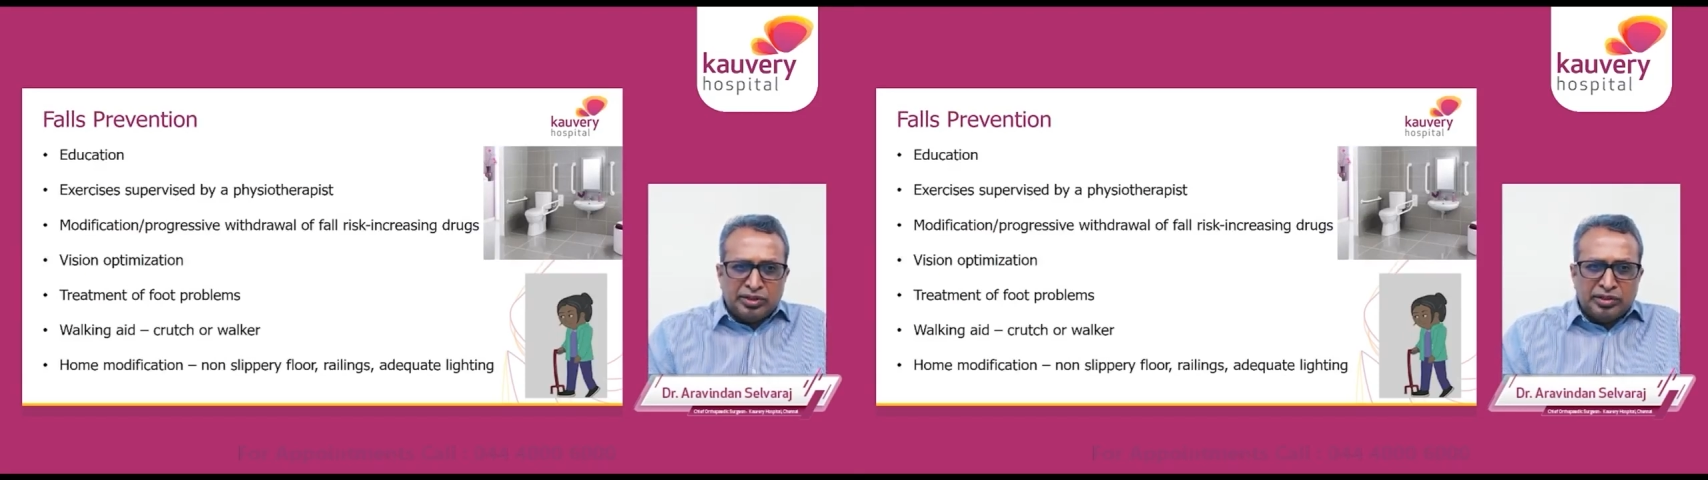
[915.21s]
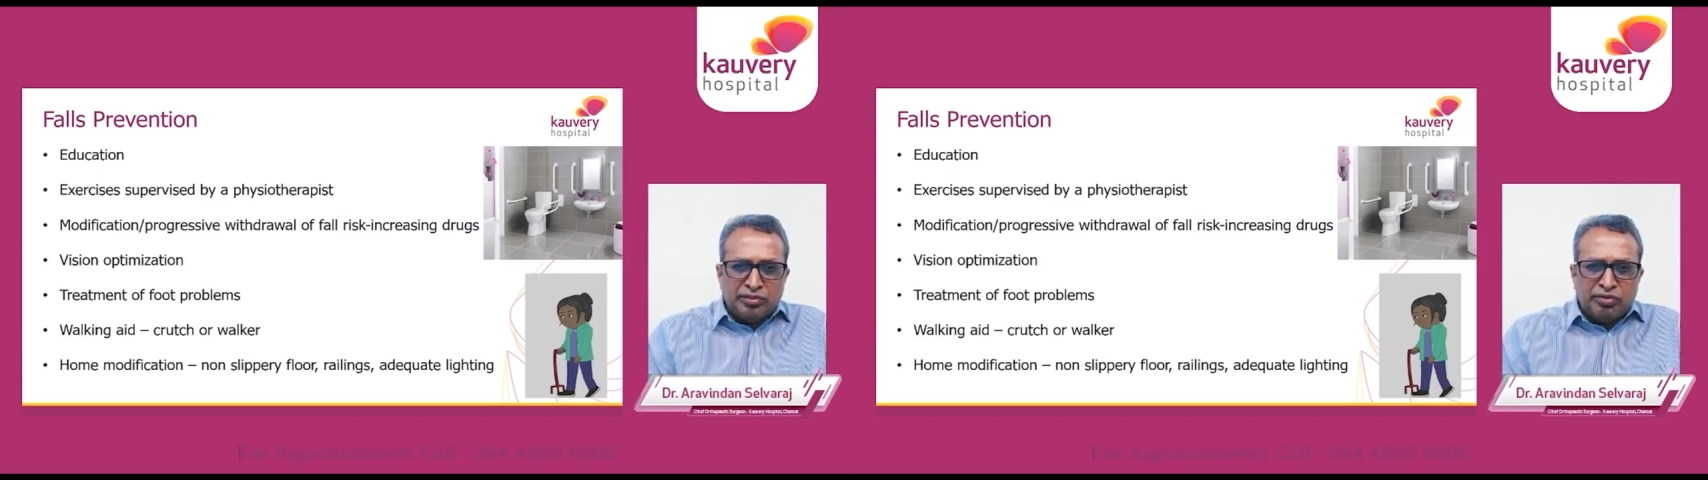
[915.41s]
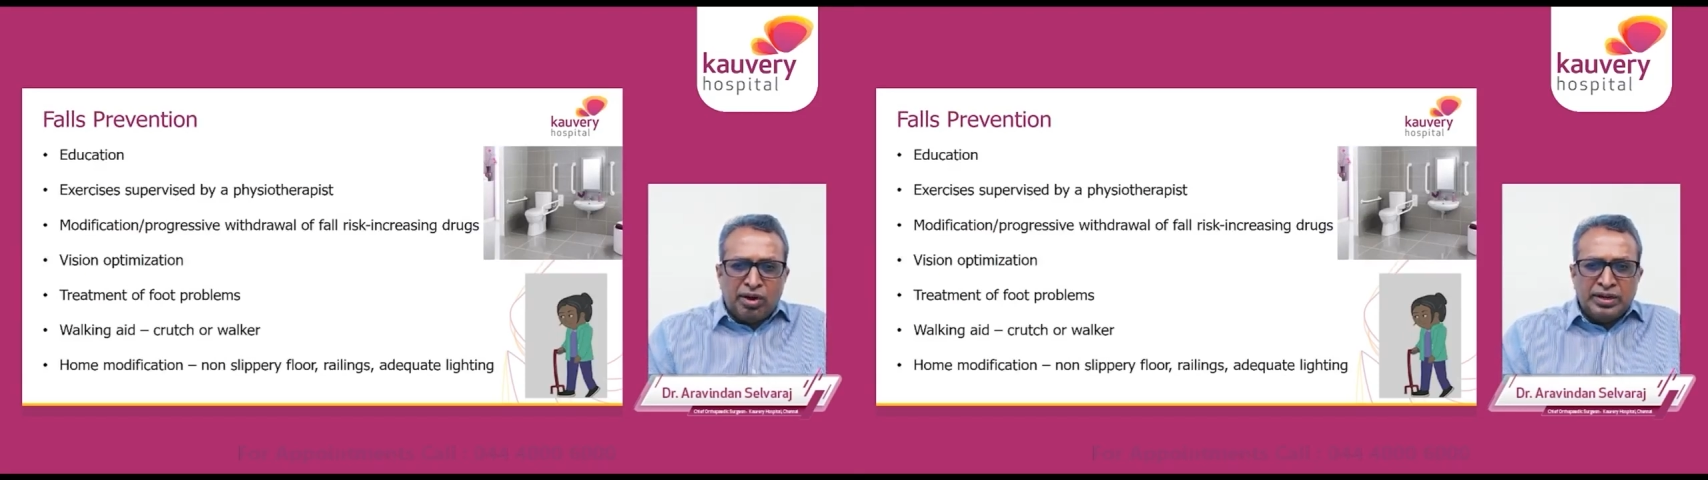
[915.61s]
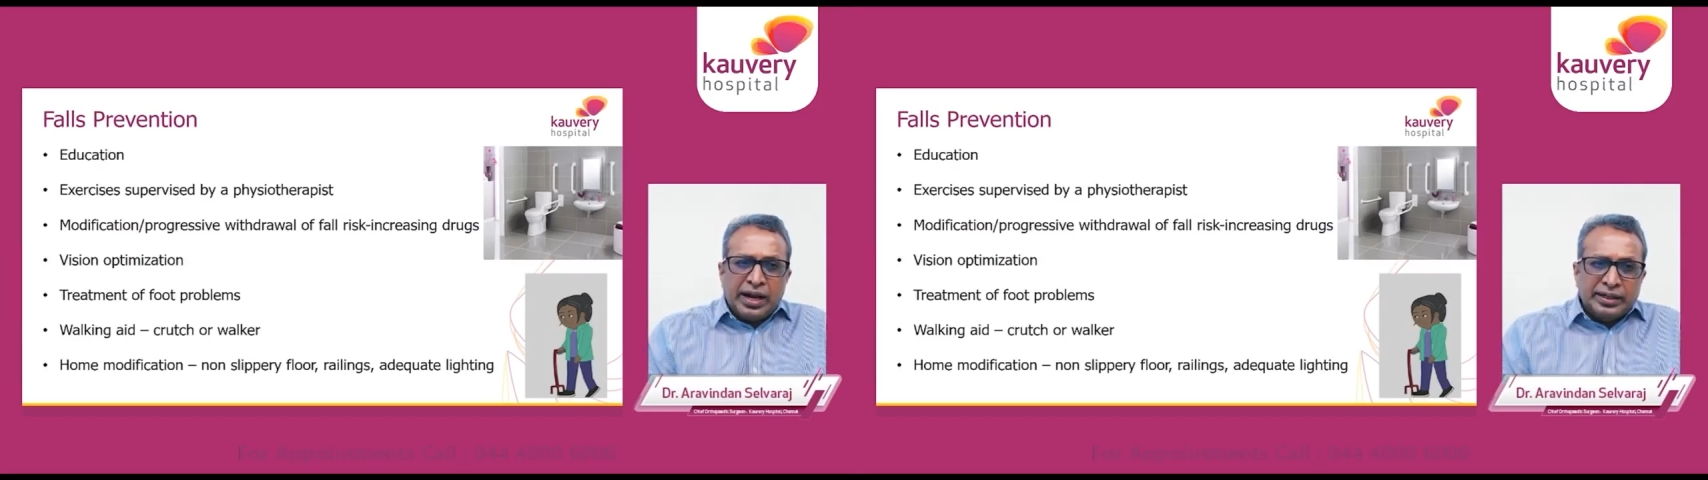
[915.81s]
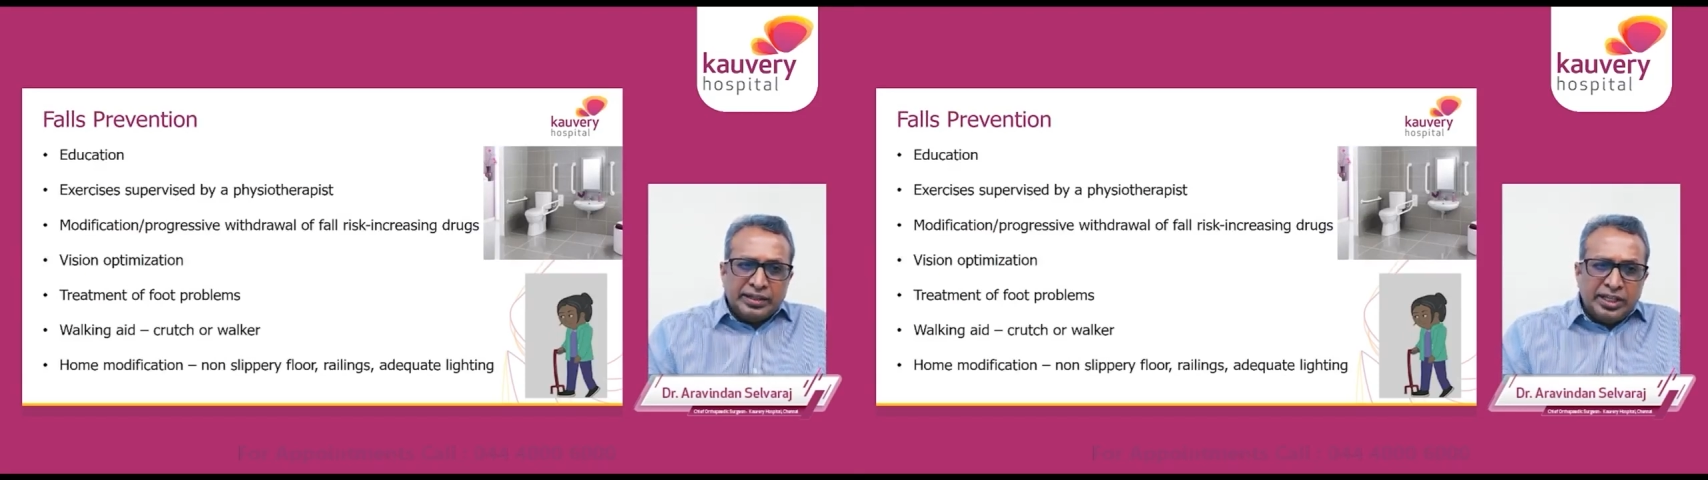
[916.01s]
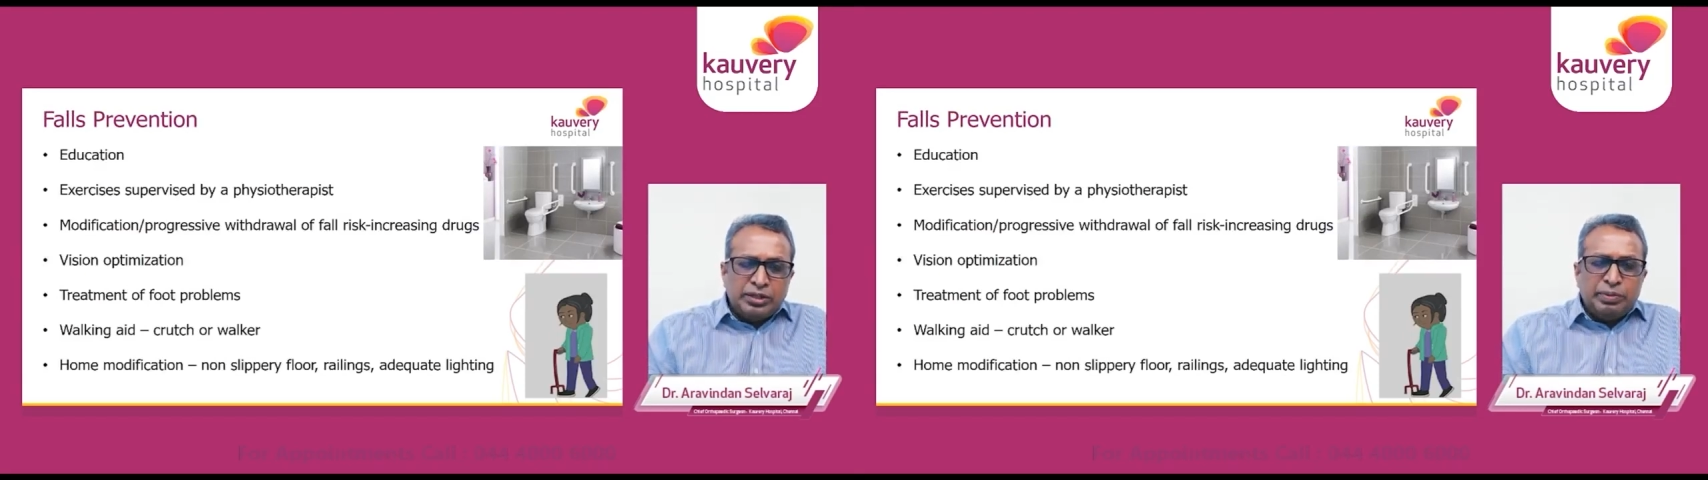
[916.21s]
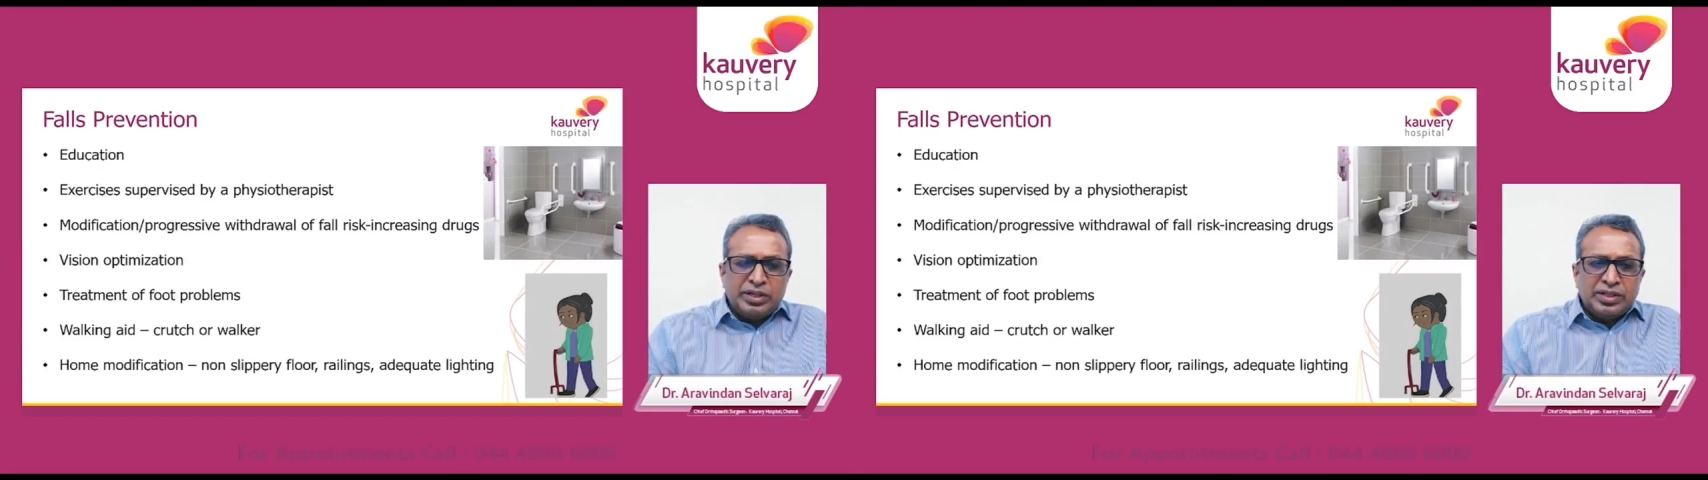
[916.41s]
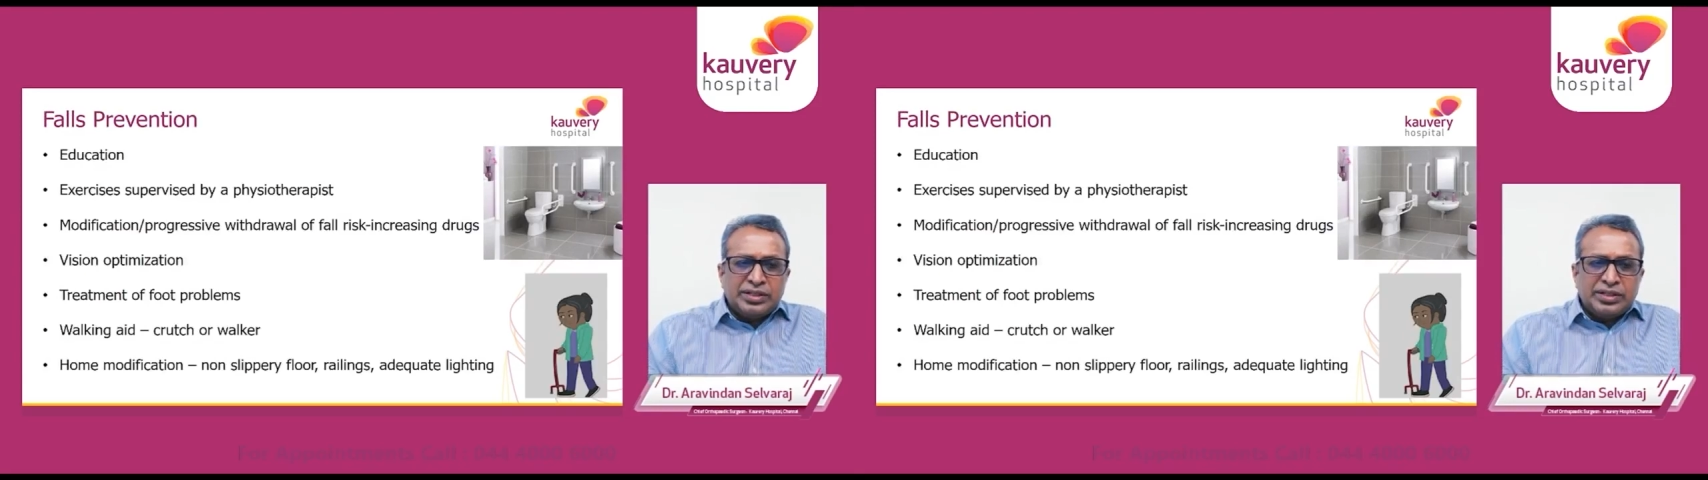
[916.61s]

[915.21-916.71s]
of the fall, and these patients